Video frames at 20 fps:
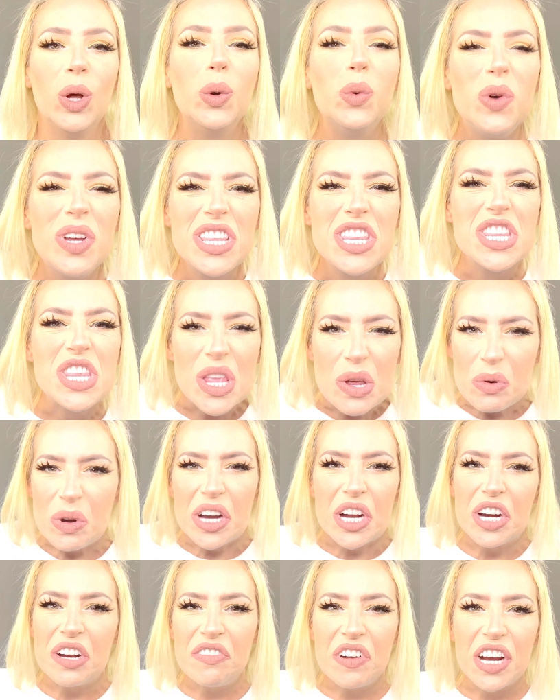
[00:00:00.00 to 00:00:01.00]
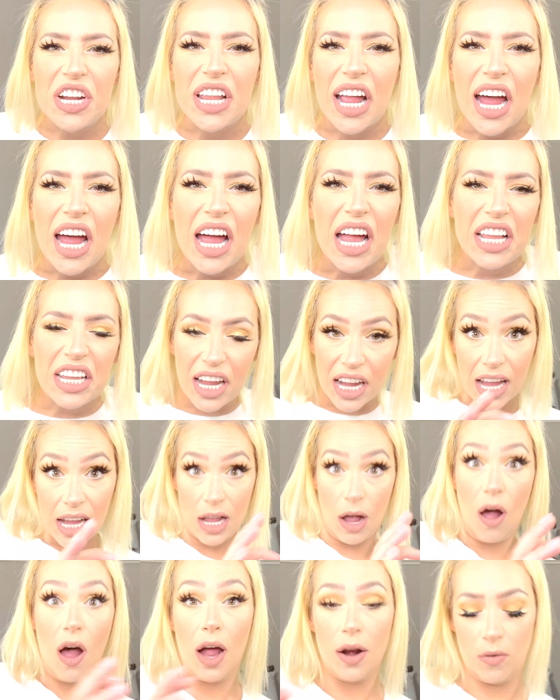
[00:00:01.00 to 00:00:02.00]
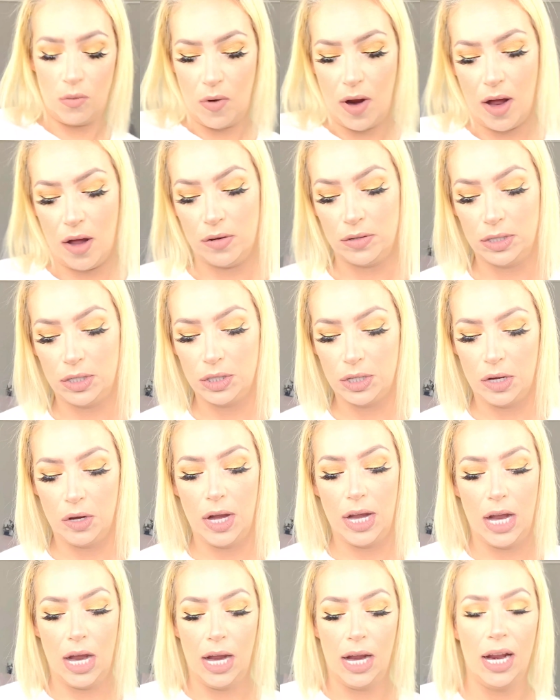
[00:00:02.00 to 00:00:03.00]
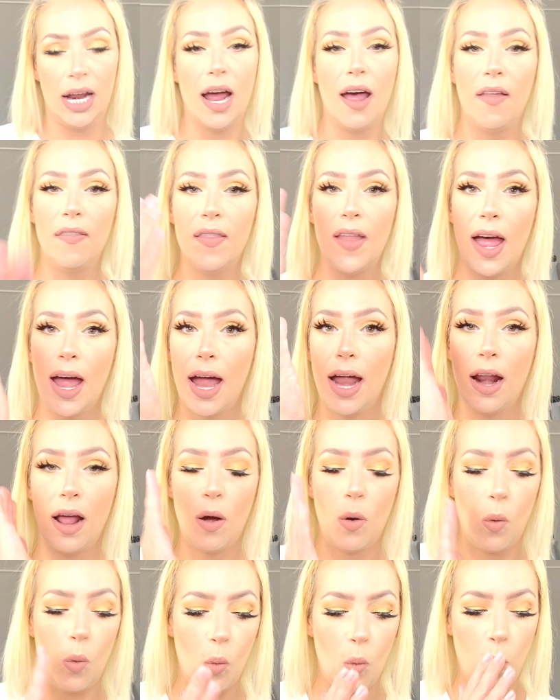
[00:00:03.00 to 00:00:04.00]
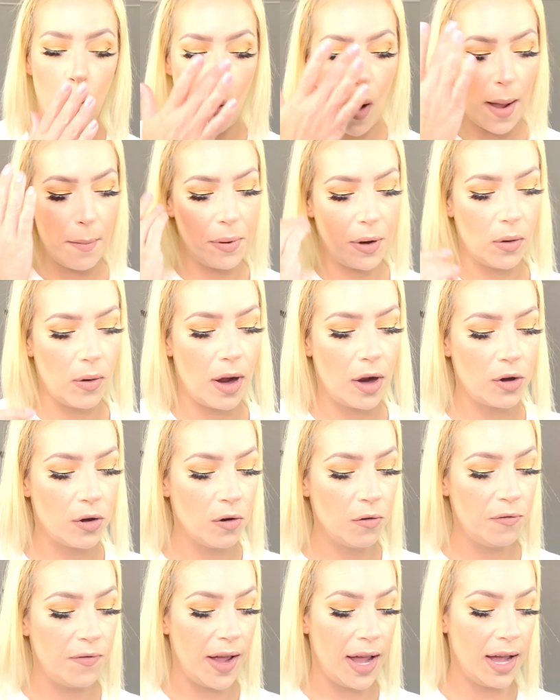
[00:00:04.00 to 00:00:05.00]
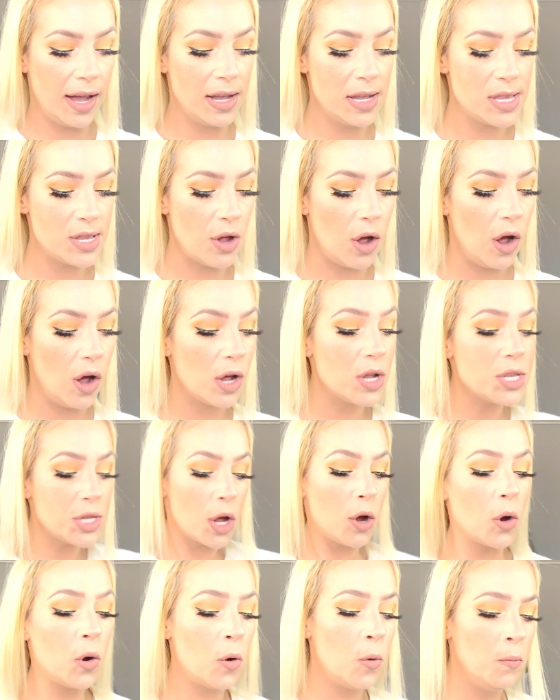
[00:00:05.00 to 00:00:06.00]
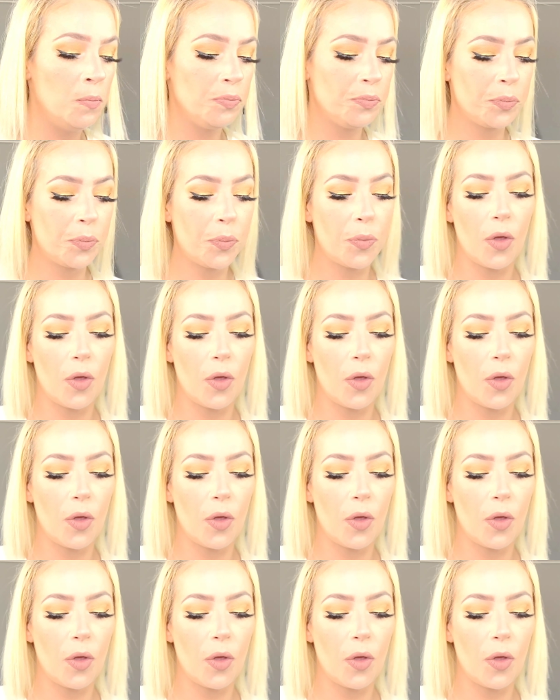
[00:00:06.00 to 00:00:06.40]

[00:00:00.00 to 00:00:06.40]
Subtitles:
what's the word for that? Like a cotton round, okay? And then wipe it around your face. Also,